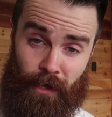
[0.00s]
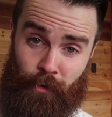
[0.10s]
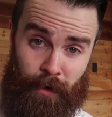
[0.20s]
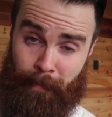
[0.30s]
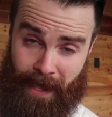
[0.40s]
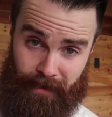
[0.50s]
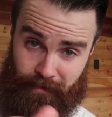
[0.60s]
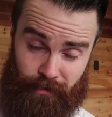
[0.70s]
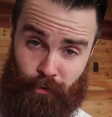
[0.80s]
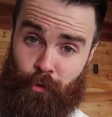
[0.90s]
Go to
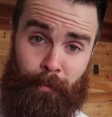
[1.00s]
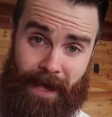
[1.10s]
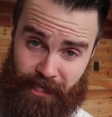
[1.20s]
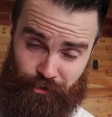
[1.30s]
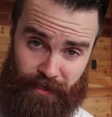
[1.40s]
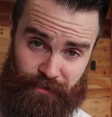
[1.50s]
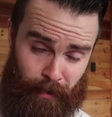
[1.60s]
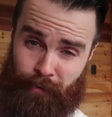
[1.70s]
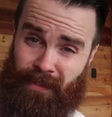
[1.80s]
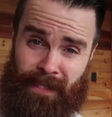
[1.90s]
Google Packet Tracer.
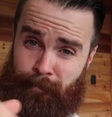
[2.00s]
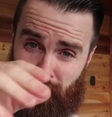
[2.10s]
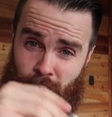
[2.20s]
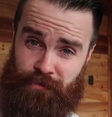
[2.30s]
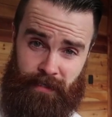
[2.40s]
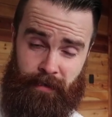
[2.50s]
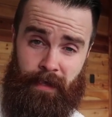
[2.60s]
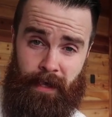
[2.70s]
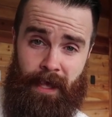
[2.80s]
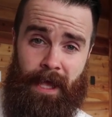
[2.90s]
I'll put a link below to
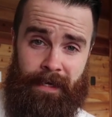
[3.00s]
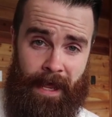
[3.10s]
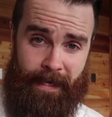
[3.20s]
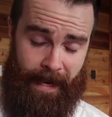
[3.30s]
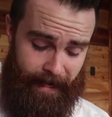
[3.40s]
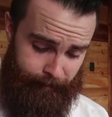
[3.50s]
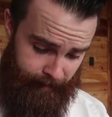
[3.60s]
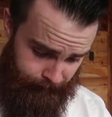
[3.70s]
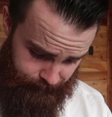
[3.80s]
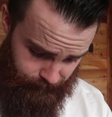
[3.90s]
NetAcademy.